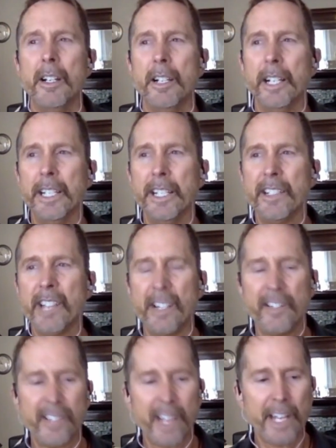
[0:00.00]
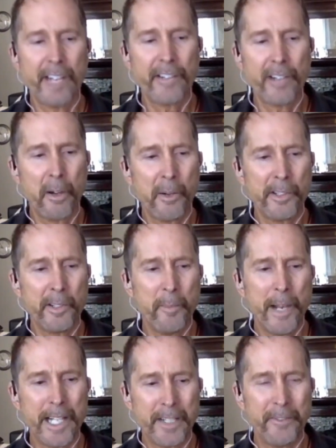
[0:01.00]
And as Isaiah saw, he was a
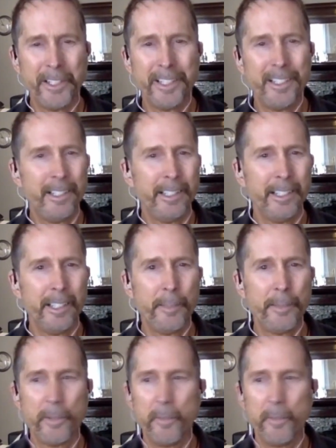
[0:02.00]
man of unclean lips,